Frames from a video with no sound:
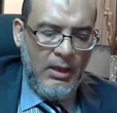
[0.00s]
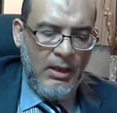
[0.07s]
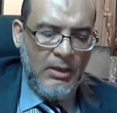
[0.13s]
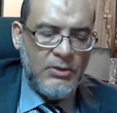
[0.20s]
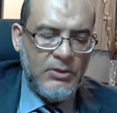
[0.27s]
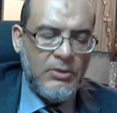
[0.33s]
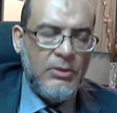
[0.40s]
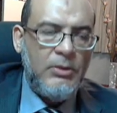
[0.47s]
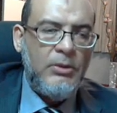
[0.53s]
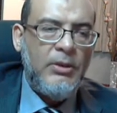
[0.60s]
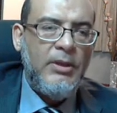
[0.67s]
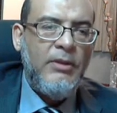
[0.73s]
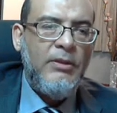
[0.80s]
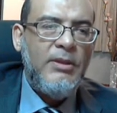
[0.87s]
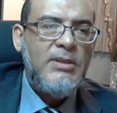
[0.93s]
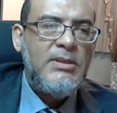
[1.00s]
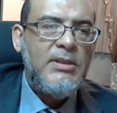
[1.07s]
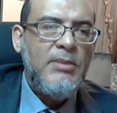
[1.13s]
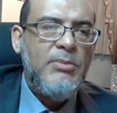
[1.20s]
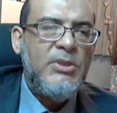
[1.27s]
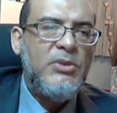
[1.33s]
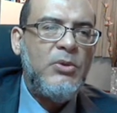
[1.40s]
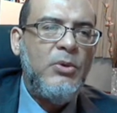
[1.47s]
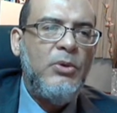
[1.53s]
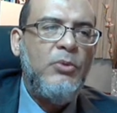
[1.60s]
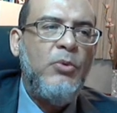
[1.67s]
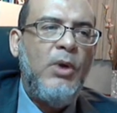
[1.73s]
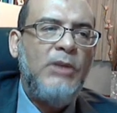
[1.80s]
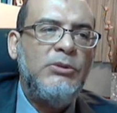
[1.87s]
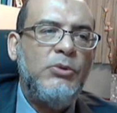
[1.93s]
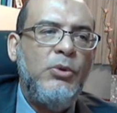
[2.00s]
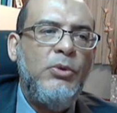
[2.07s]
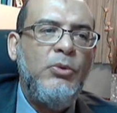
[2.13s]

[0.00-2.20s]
So in this episode, we are going